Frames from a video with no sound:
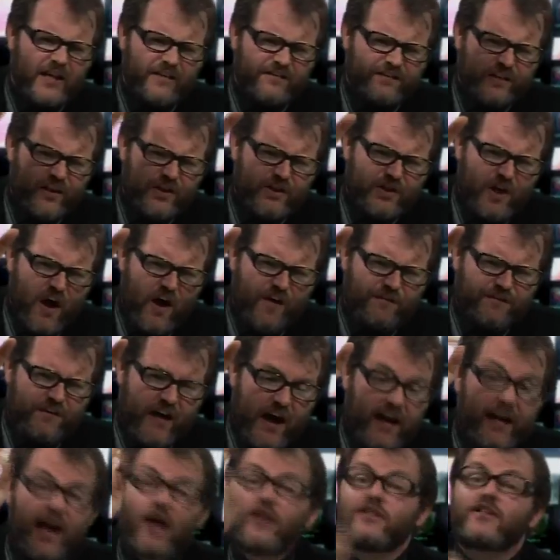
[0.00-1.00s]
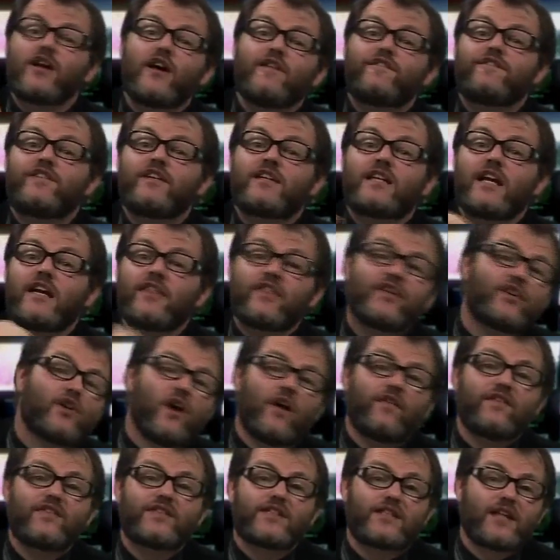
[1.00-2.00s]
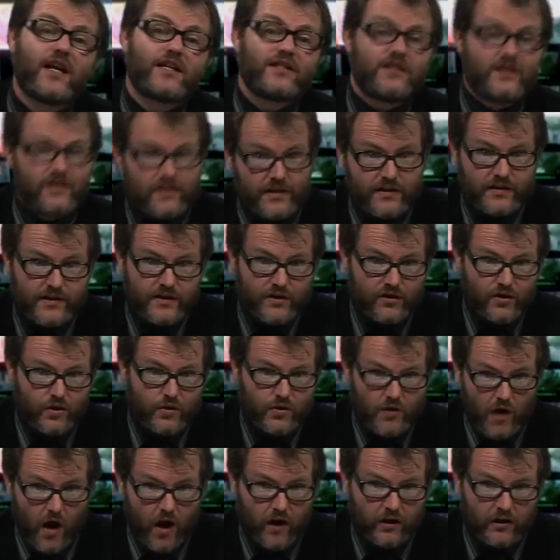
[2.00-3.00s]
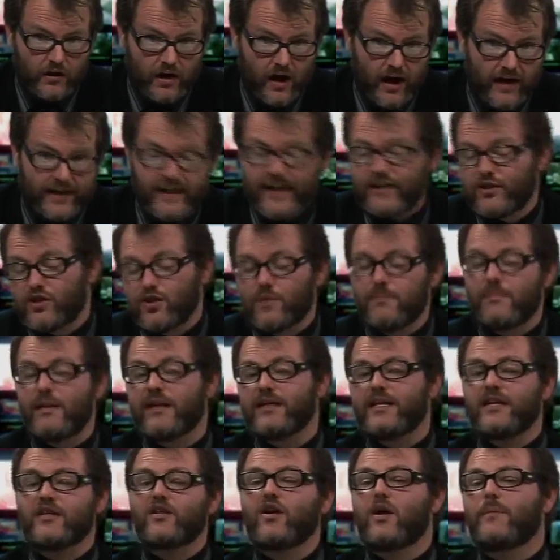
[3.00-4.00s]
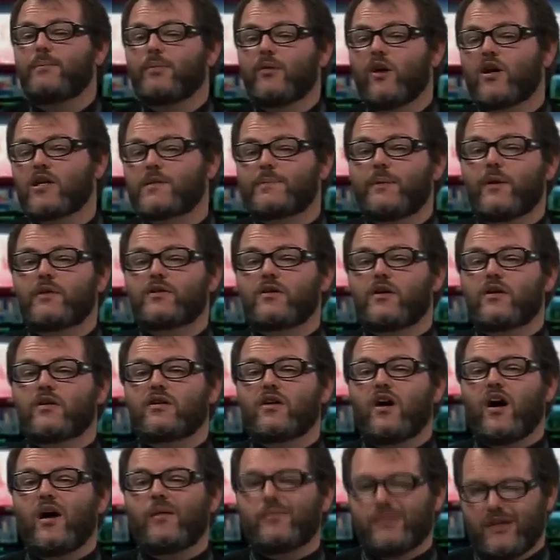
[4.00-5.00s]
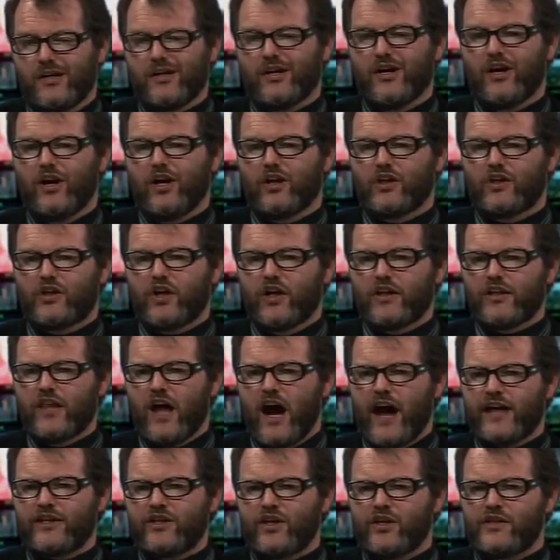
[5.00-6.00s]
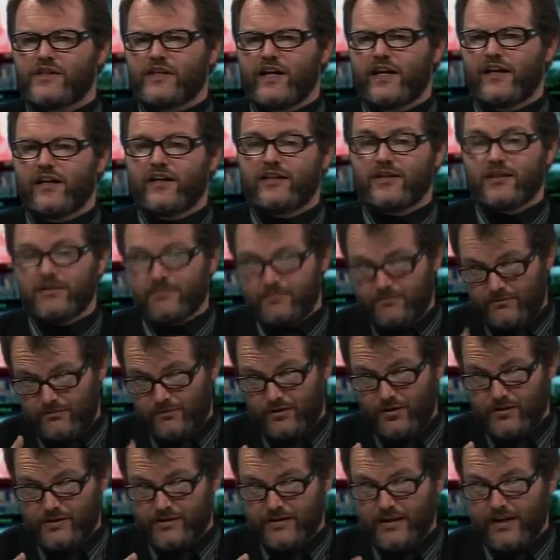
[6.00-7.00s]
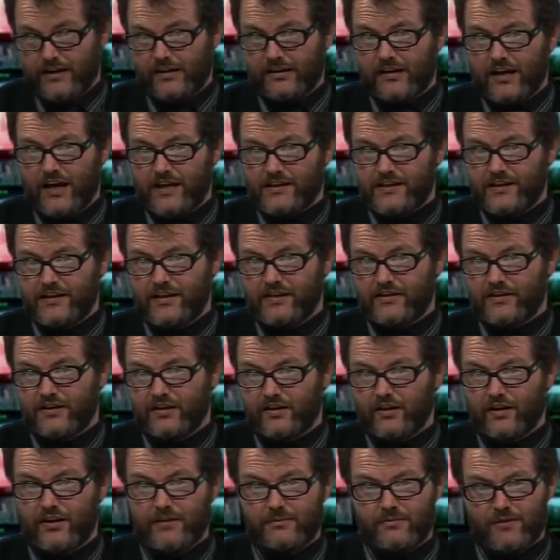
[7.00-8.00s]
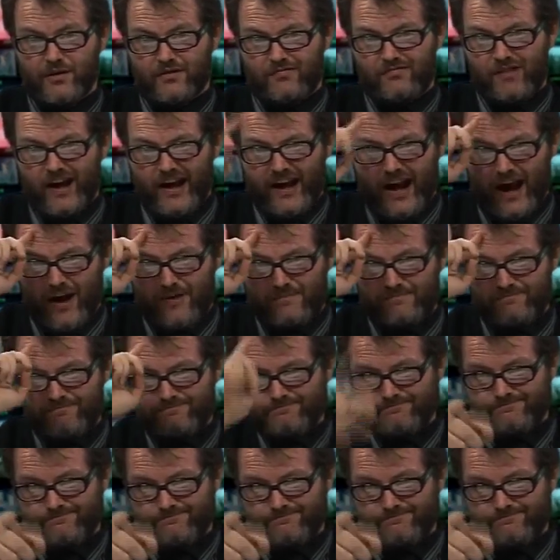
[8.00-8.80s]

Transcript: it for the show, whānau. Don't forget the conversation continues online at tumeki.blogspot.com. Good night, New Zealand. You stay classy, Aotearoa. Righto.